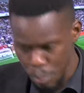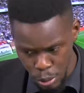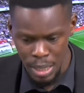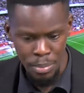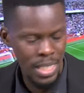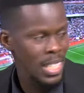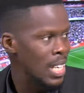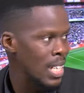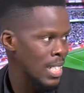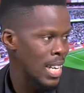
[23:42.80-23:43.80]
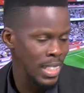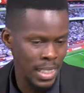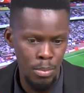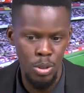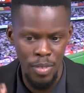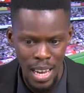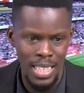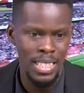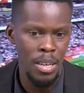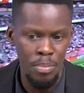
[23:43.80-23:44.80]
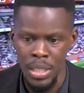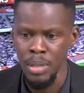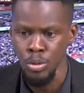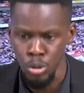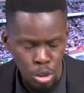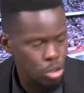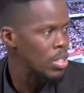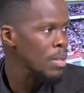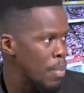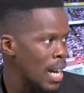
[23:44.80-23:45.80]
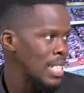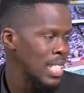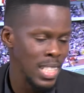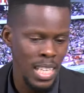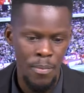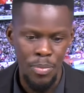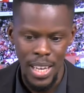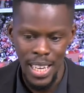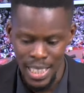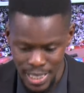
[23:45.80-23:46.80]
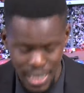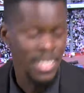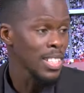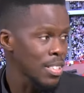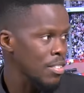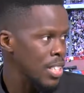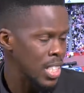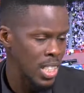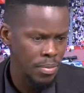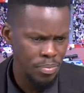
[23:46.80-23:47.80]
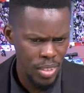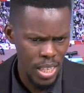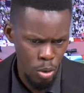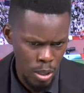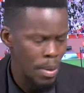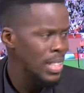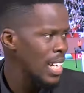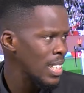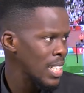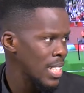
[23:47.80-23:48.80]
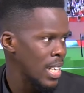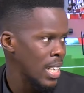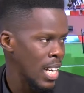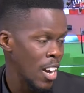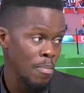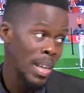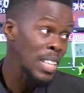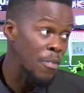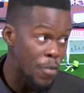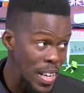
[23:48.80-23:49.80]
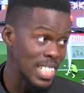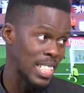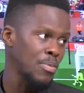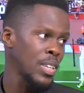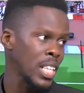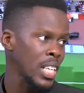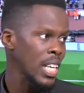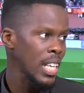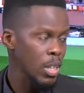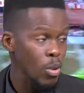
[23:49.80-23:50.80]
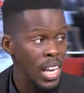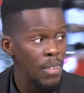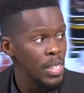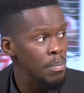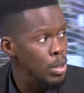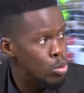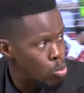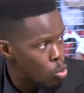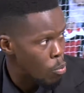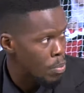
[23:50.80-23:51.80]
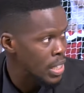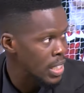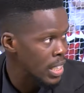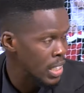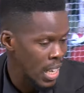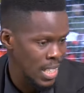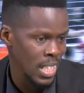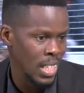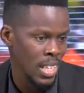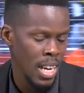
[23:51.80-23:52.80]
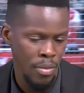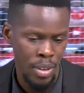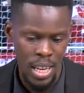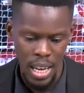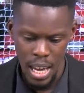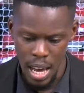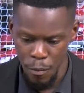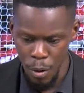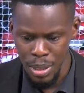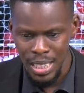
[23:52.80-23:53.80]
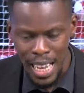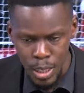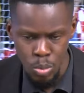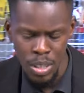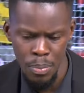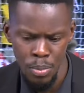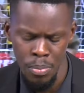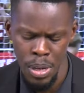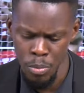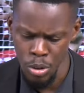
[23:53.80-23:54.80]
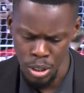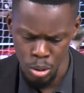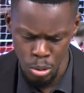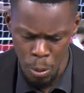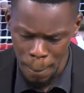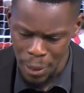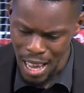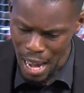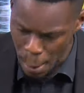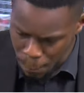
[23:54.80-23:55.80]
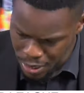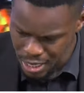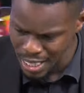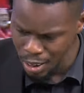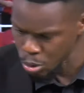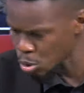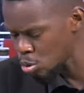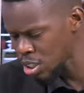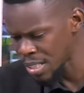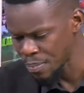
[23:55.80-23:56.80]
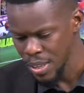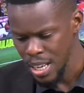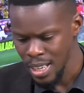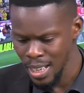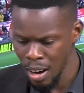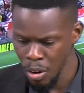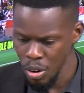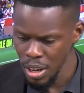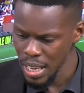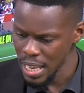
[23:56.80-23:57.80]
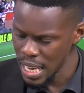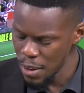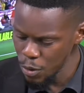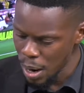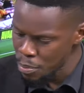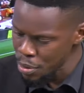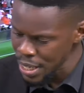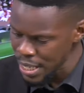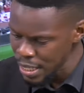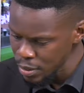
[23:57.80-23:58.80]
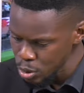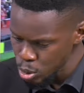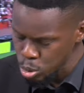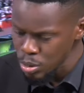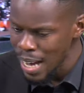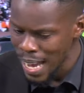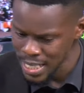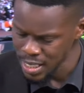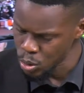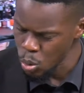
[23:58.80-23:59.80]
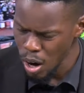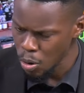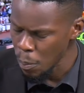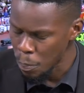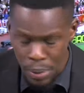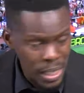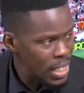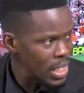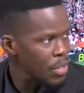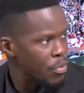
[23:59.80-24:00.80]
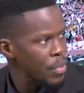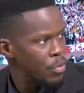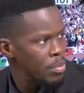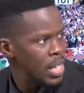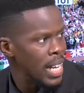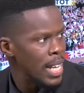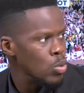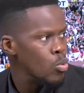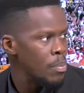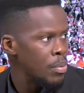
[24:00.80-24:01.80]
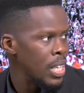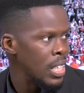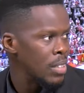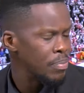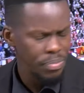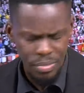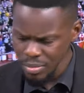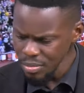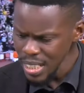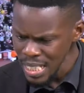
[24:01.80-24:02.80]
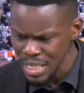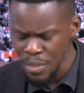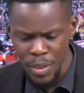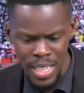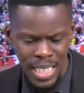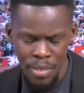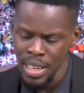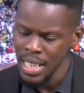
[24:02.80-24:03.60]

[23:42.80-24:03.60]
Put the mistake aside. In terms of Arsenal being able to string passes and the chances creation, it was better in the second half. But defensively, they were left a bit too open in that second half. And for me, that's where the problem was. So I pin it down on coaching. Now, if you are bringing two guys in who are completely different from the guys who were playing in the first half,